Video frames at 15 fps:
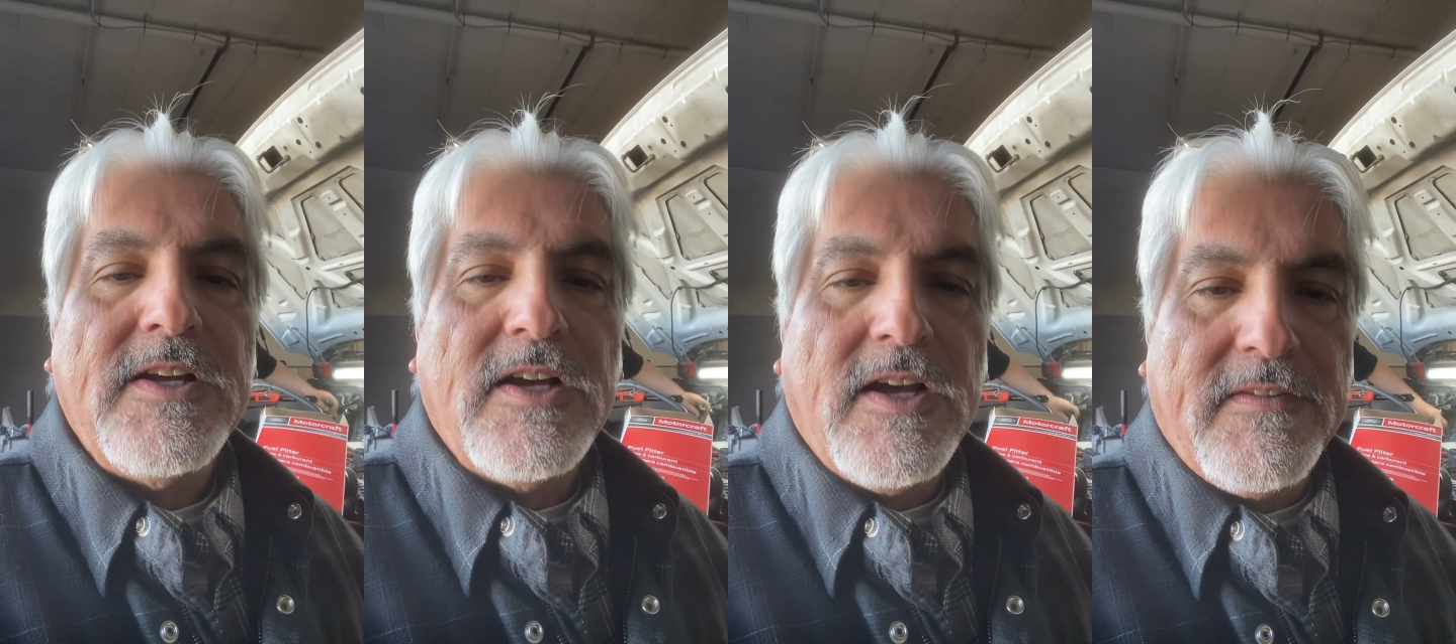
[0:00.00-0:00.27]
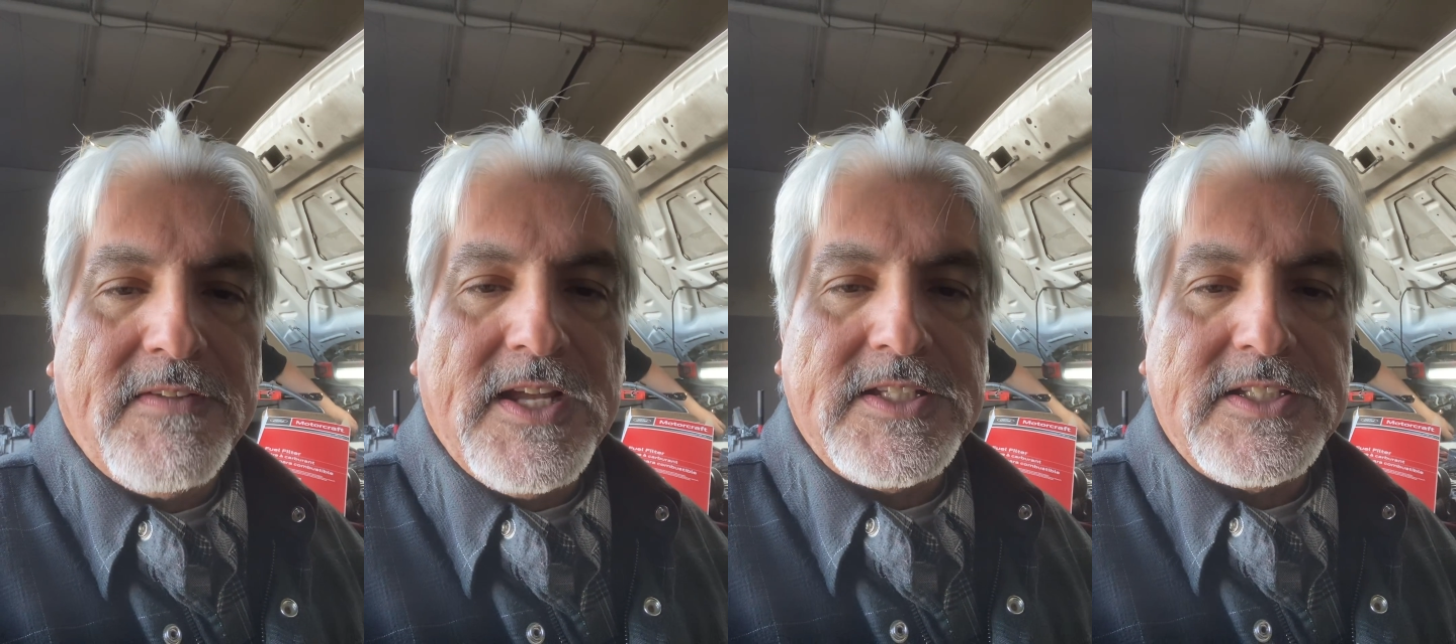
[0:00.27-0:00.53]

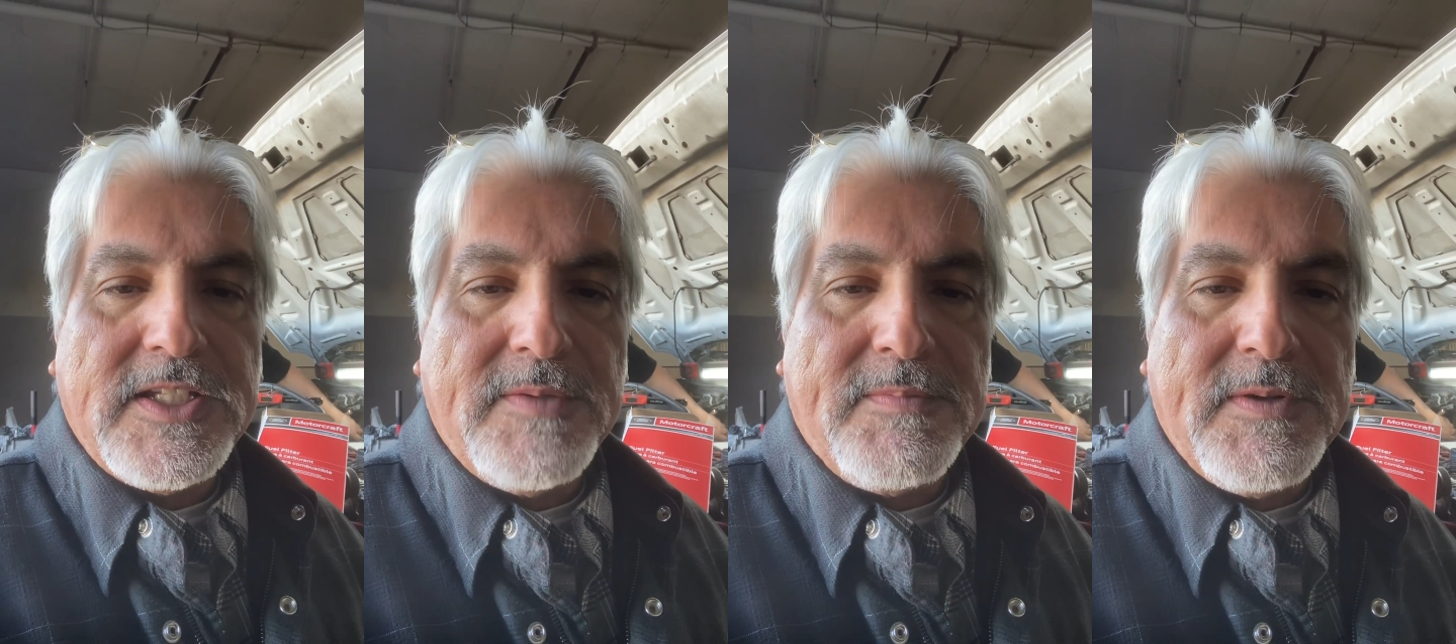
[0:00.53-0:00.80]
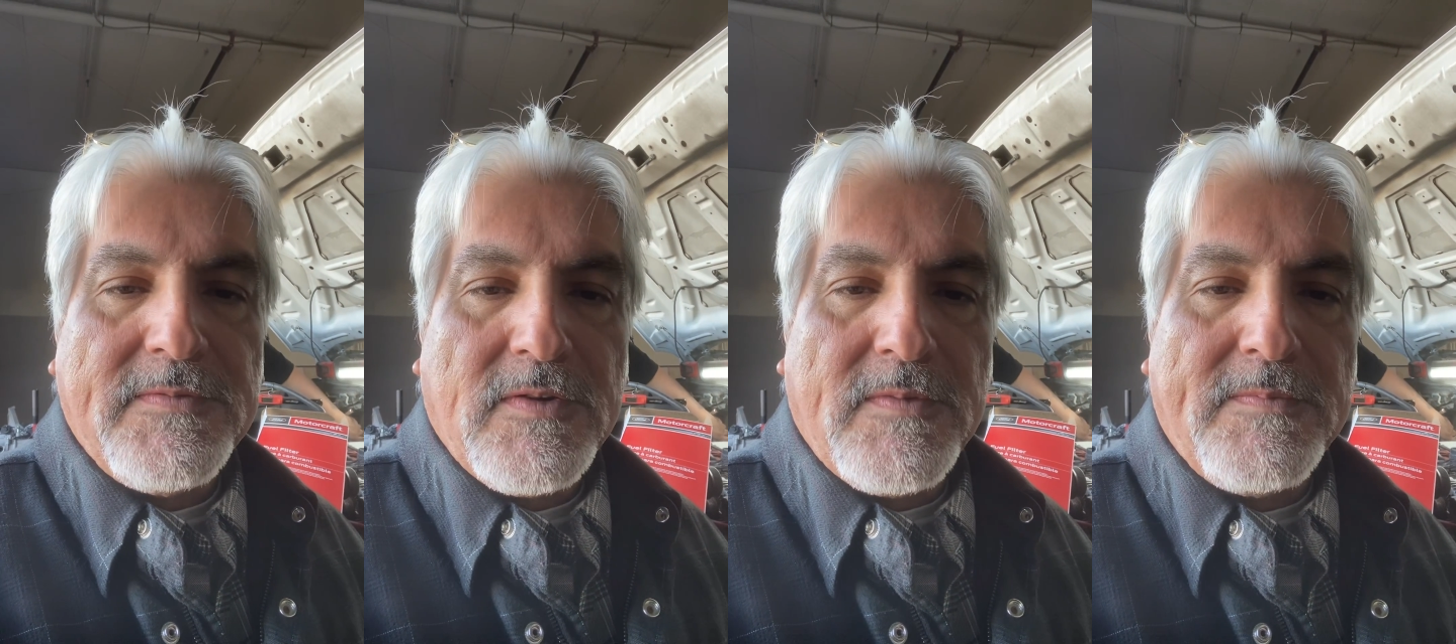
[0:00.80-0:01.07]
of that
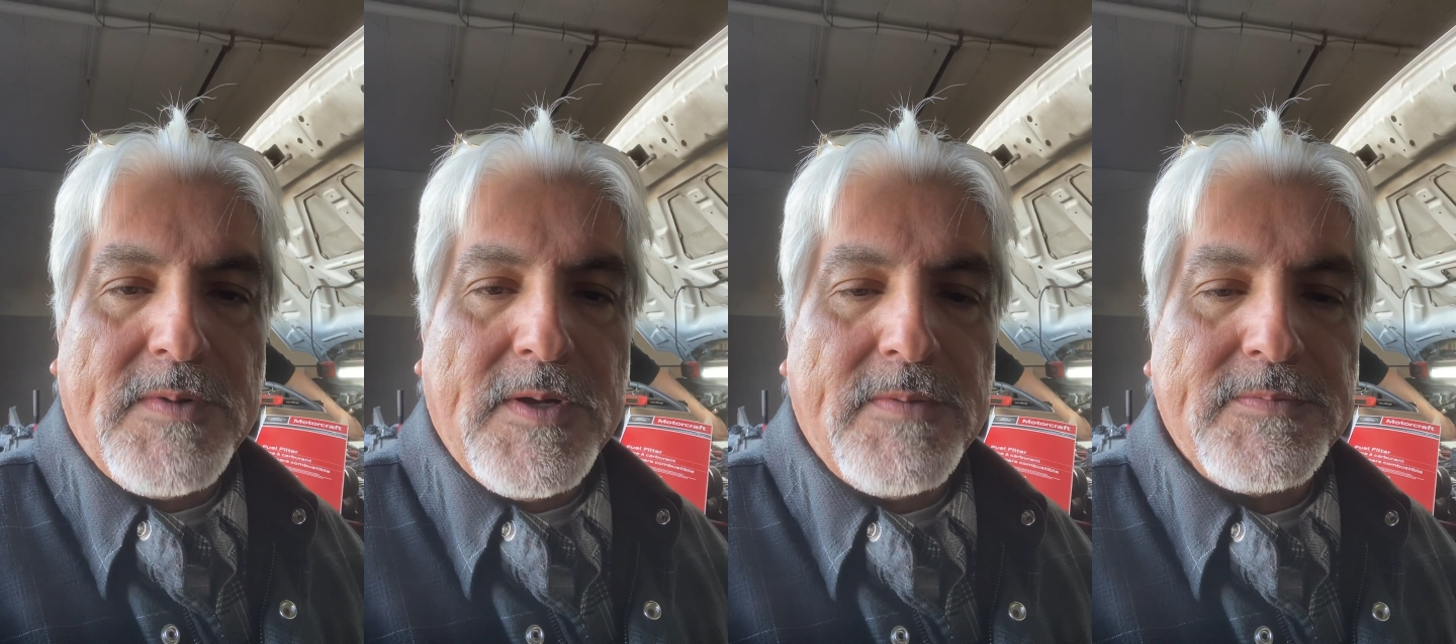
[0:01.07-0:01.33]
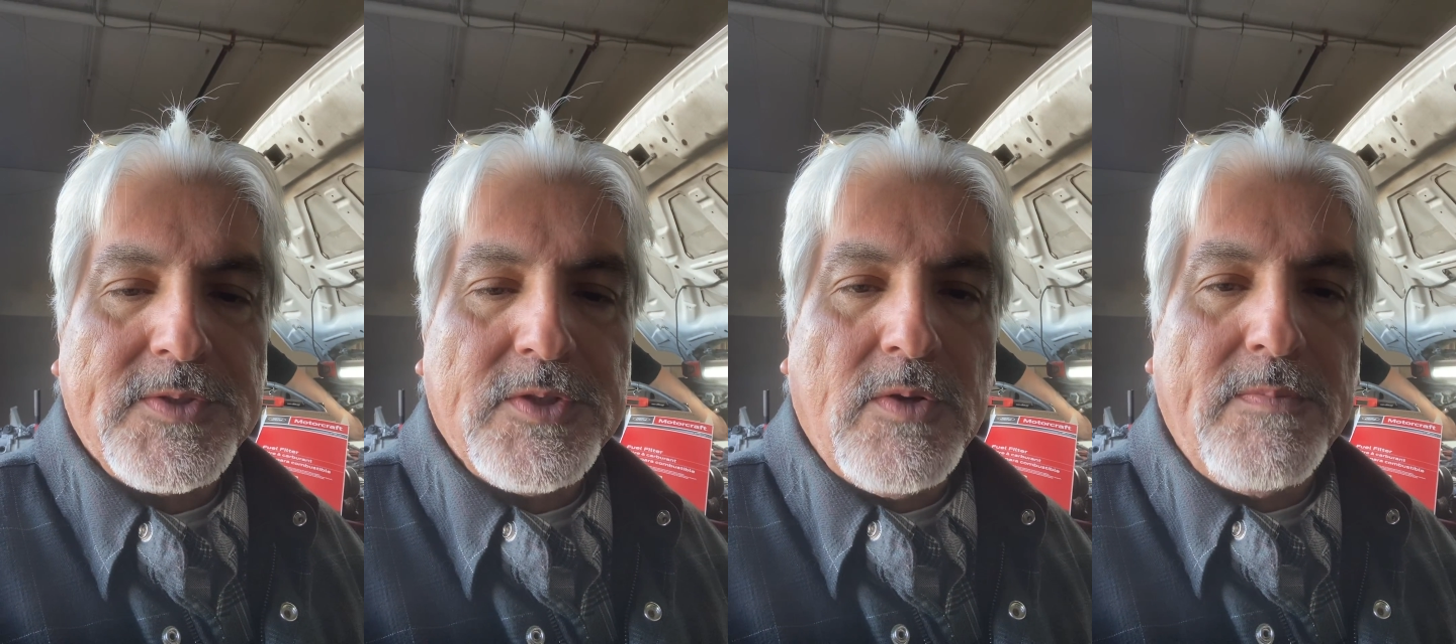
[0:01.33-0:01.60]
CP4
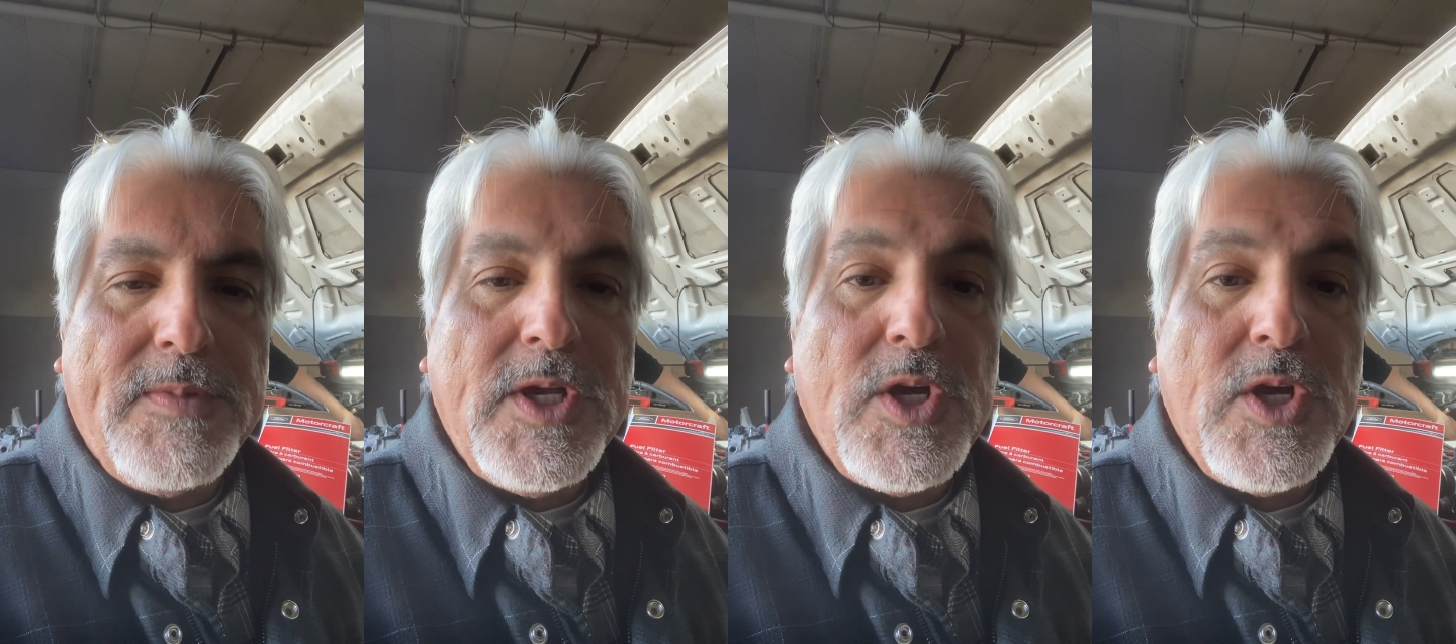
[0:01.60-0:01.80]
pump. So be